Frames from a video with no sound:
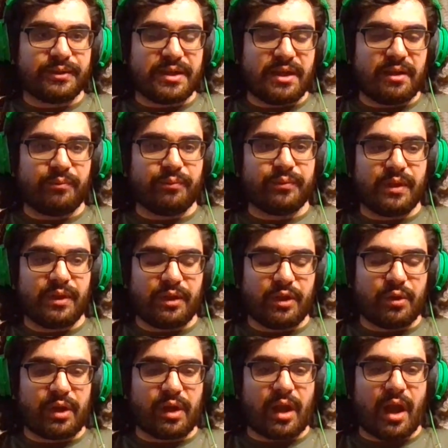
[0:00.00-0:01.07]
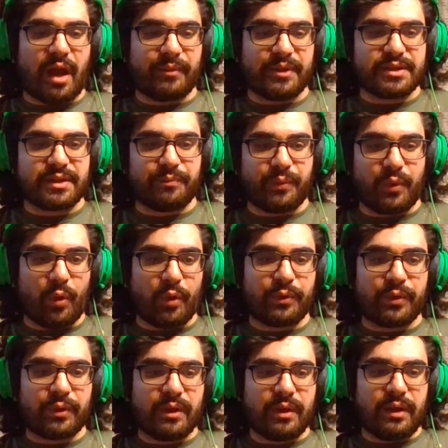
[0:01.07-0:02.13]
team, the Utica Comets up
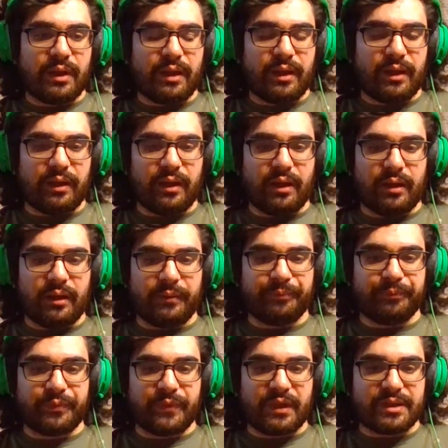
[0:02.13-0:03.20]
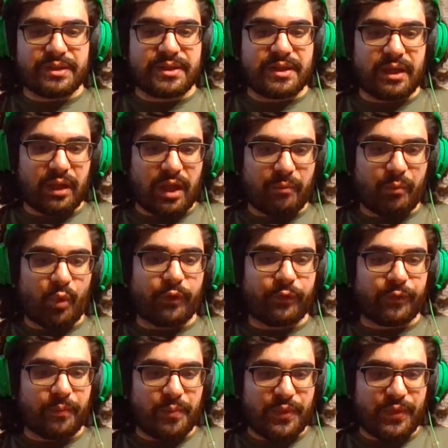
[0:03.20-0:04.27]
north, in seeing a lot more
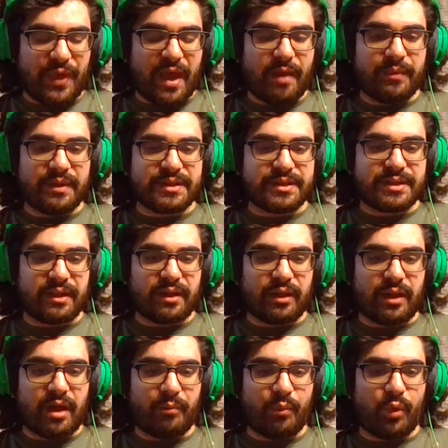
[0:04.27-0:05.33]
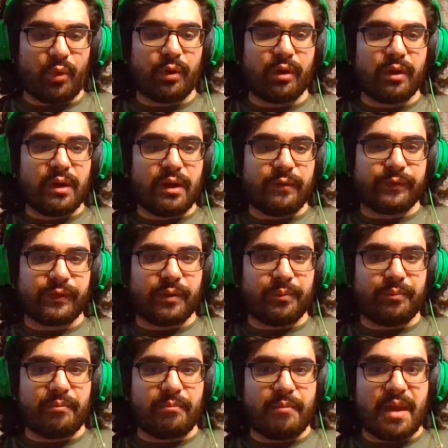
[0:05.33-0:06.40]
from them and seeing a lot more
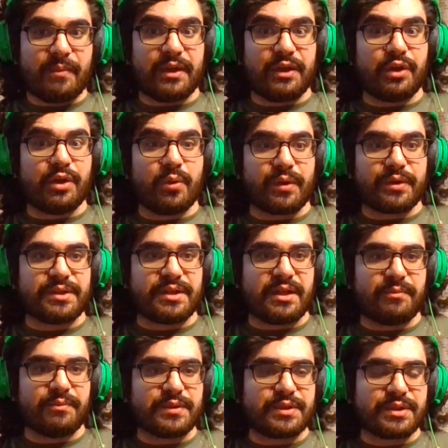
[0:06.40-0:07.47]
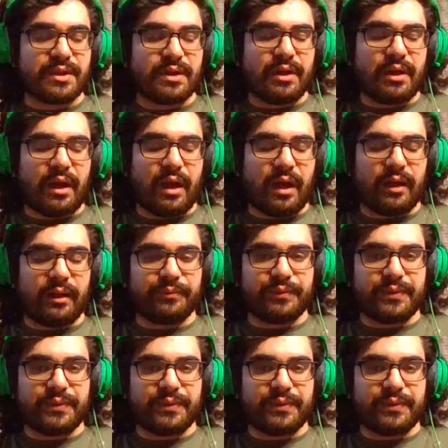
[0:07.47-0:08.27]
from maybe newer teams. I